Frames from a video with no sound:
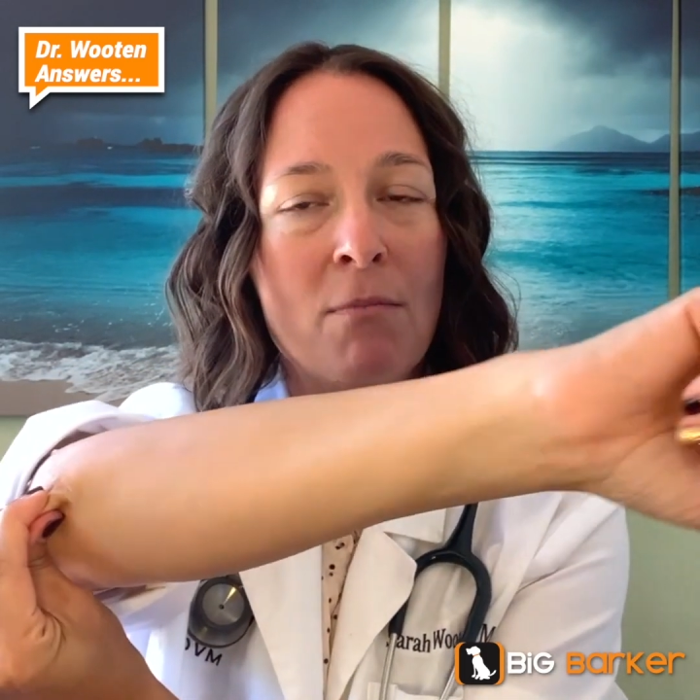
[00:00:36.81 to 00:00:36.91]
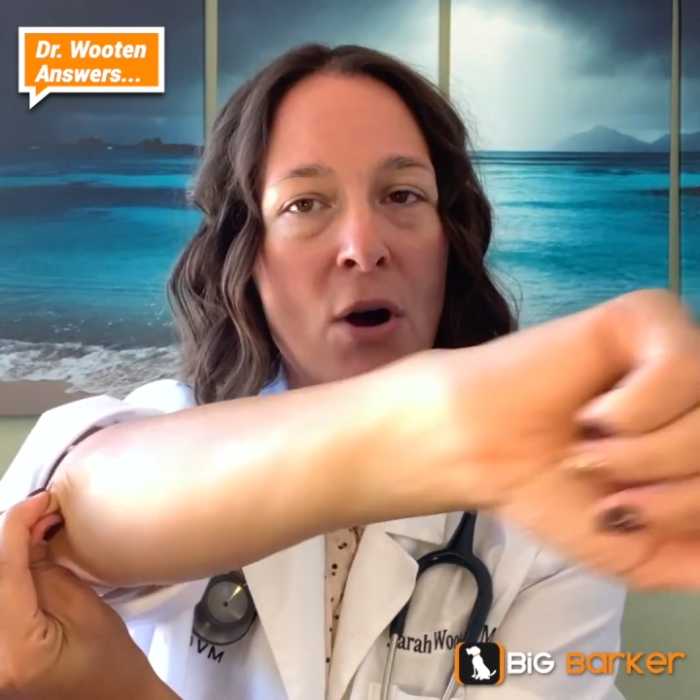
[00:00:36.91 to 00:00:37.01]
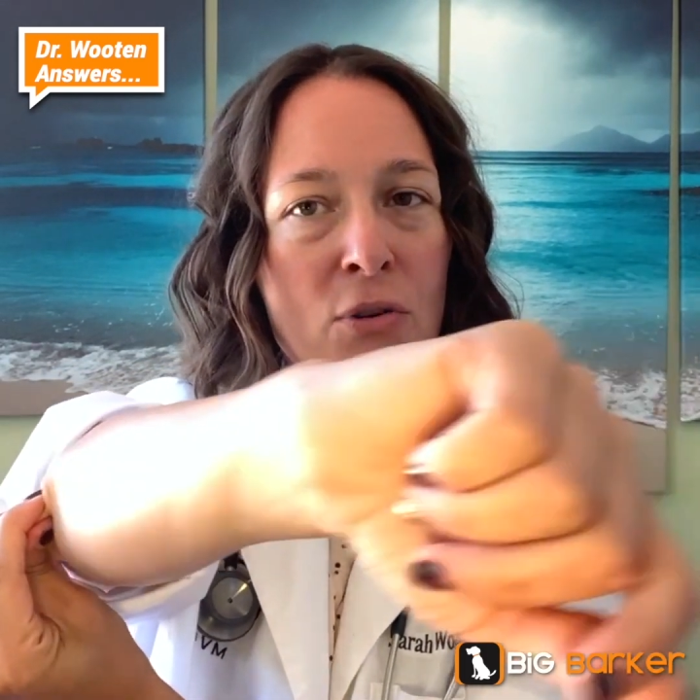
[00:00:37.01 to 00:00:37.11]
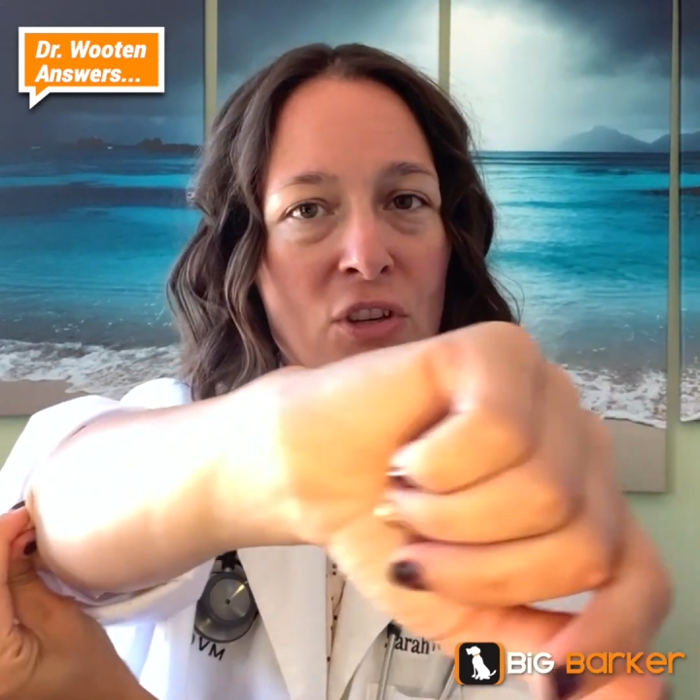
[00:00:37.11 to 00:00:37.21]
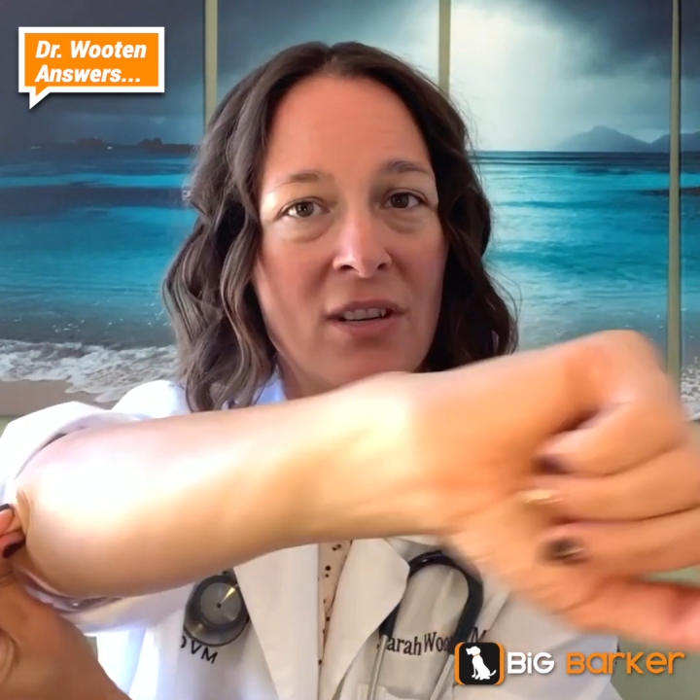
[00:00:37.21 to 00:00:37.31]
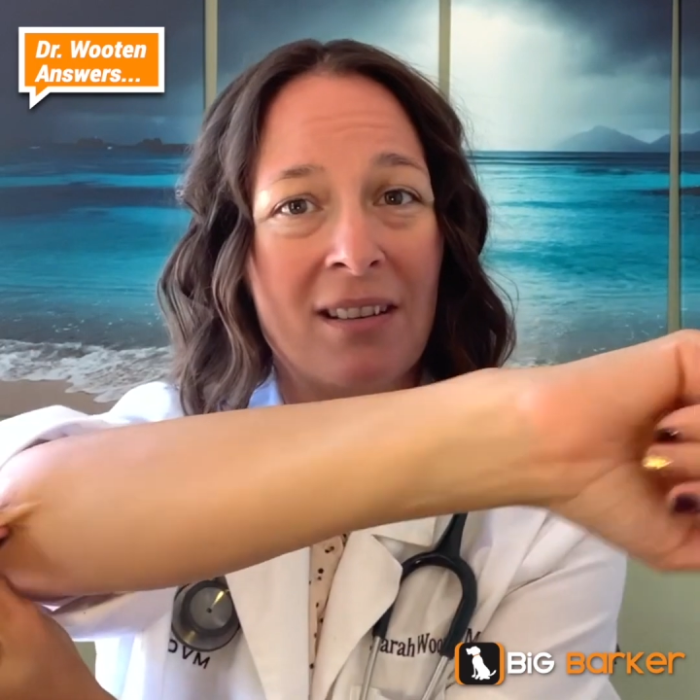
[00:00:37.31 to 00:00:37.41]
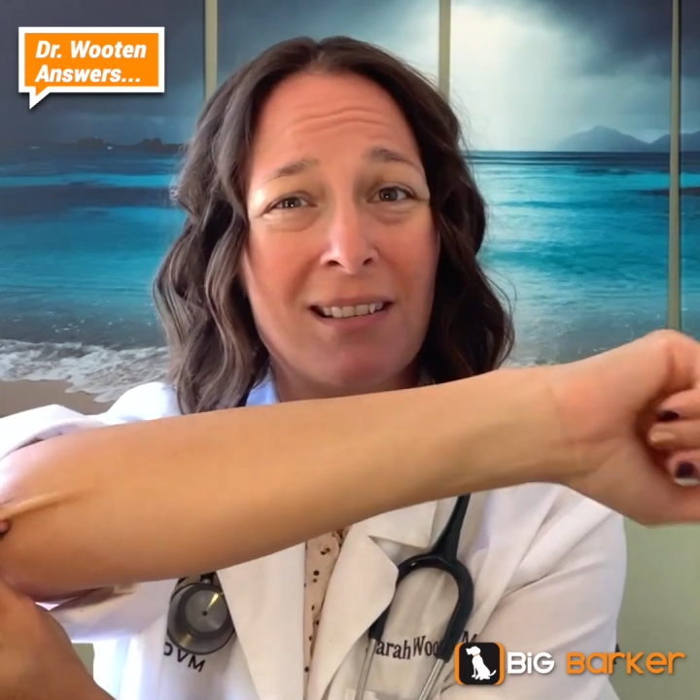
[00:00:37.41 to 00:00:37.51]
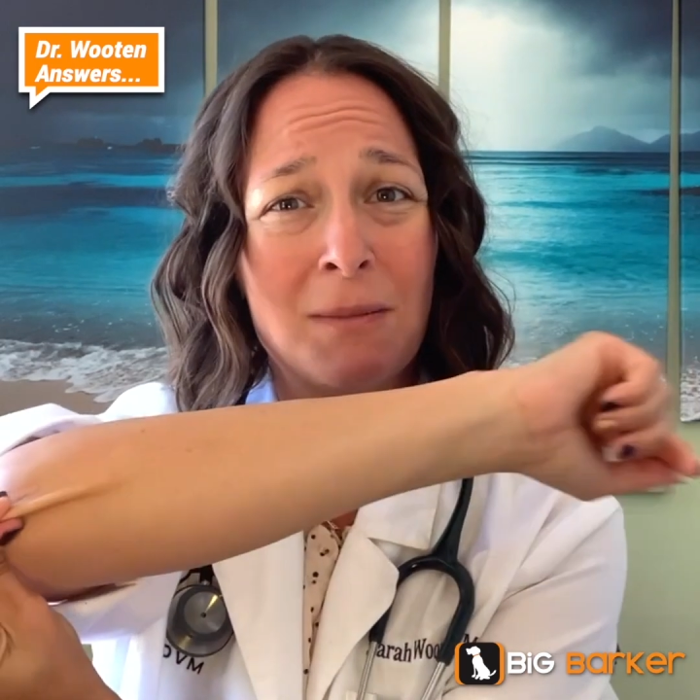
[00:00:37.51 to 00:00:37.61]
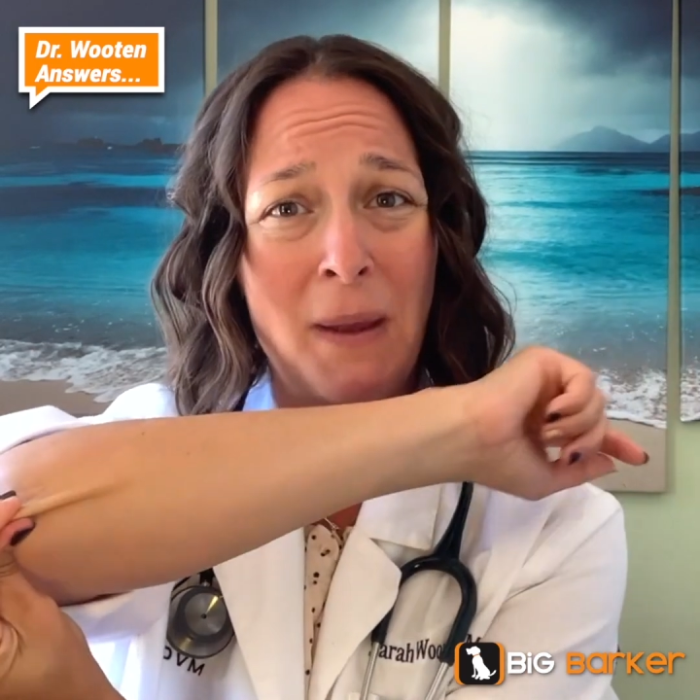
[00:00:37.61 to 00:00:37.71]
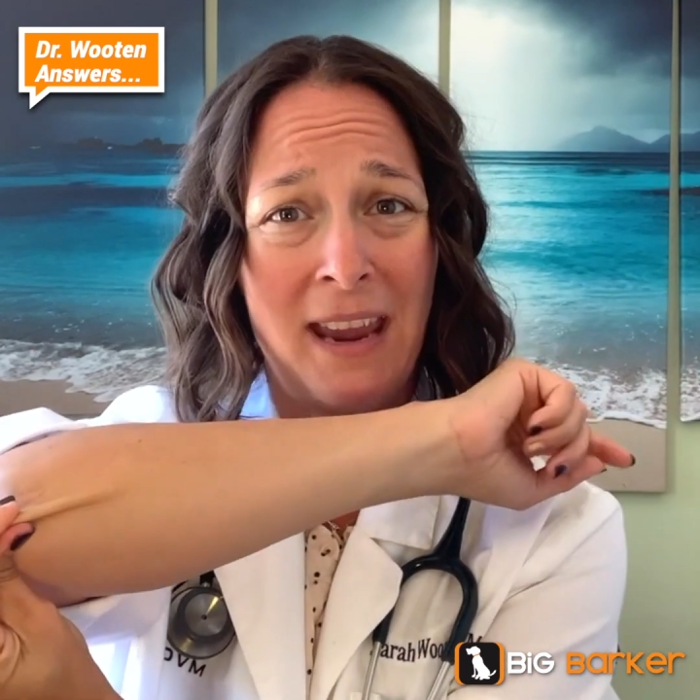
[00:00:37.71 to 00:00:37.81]
motion
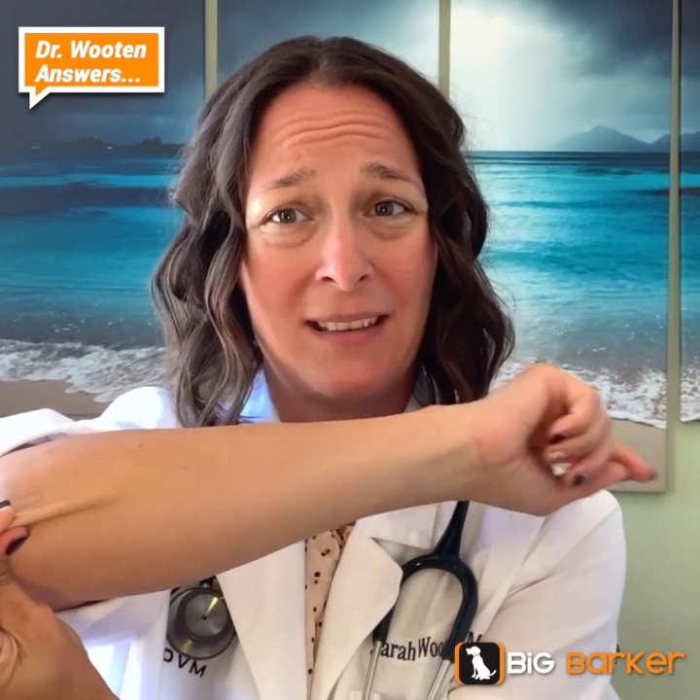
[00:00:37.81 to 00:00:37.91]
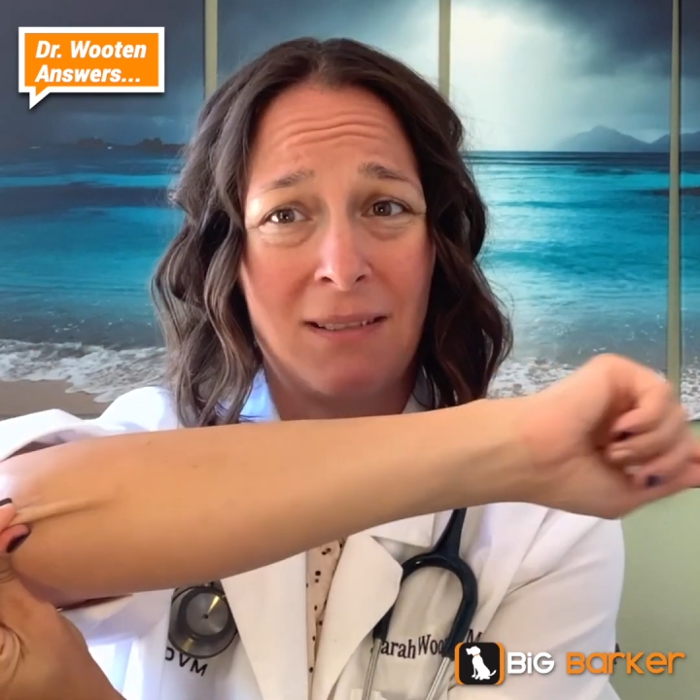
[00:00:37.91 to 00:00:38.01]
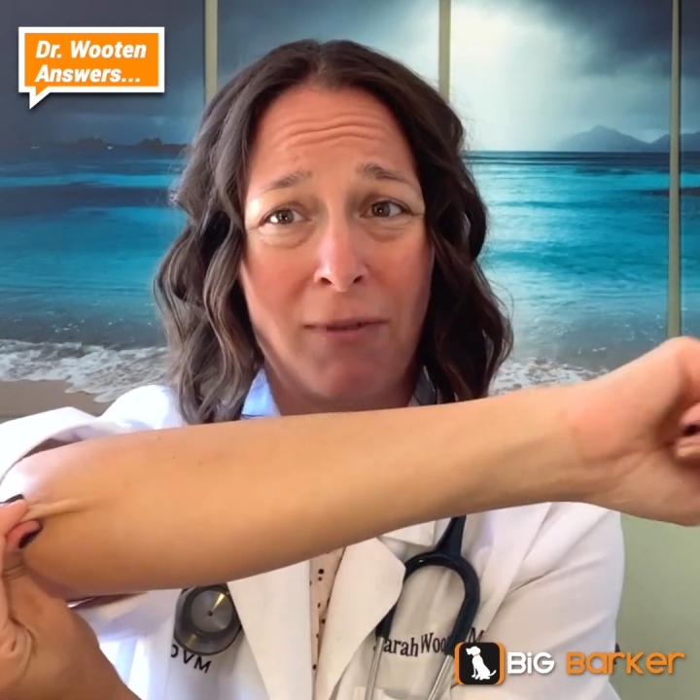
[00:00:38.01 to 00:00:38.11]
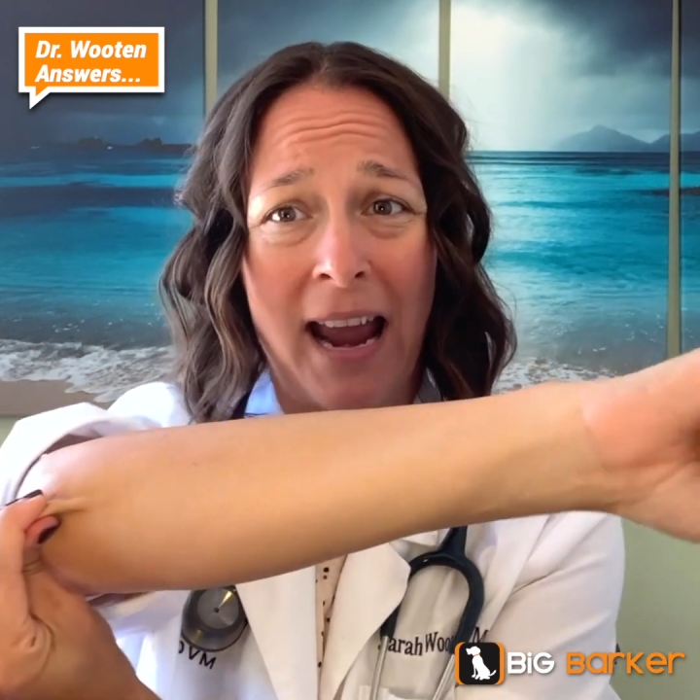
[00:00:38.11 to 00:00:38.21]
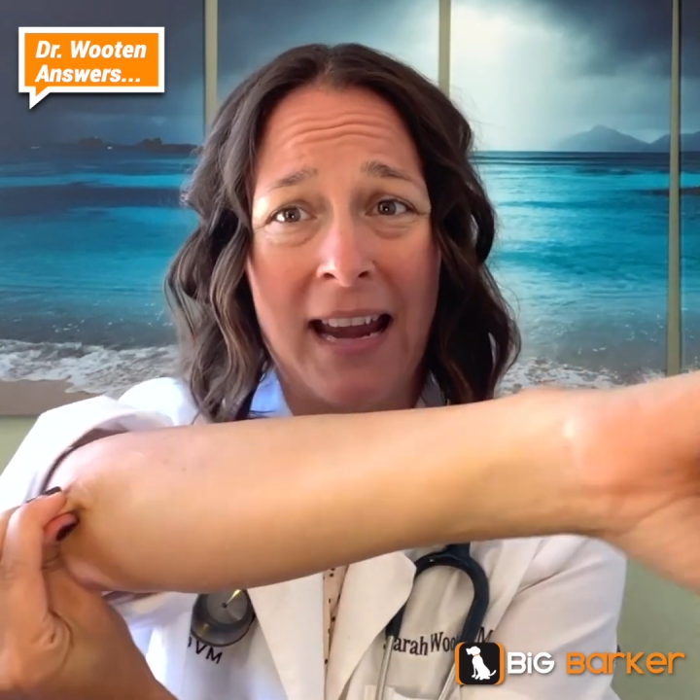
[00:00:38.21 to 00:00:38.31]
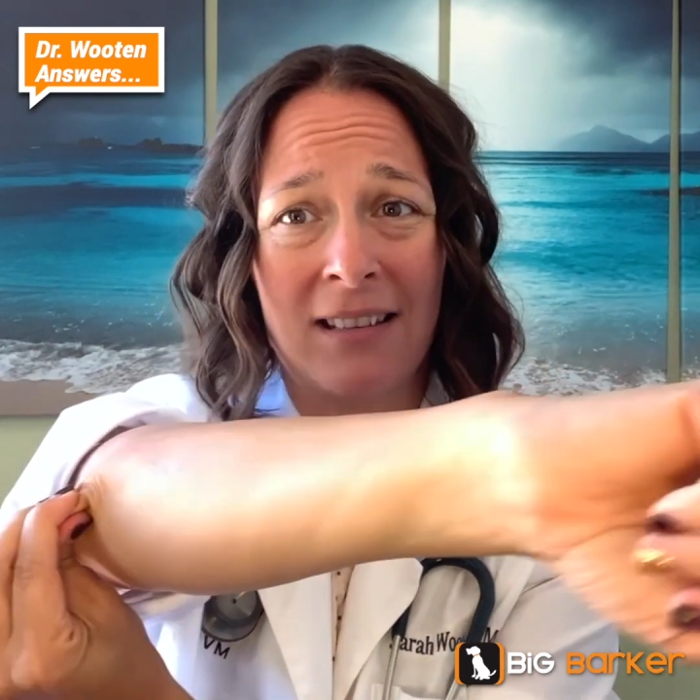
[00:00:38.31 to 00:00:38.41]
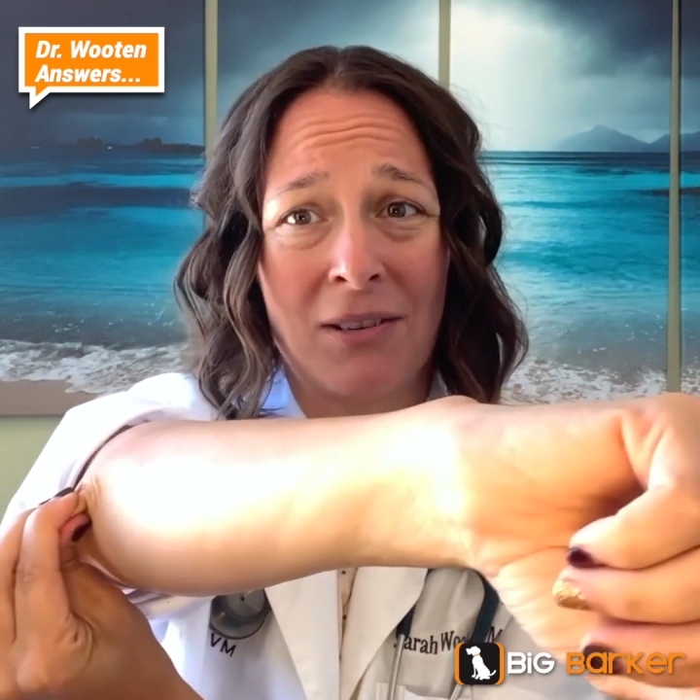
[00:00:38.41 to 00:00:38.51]
space, right?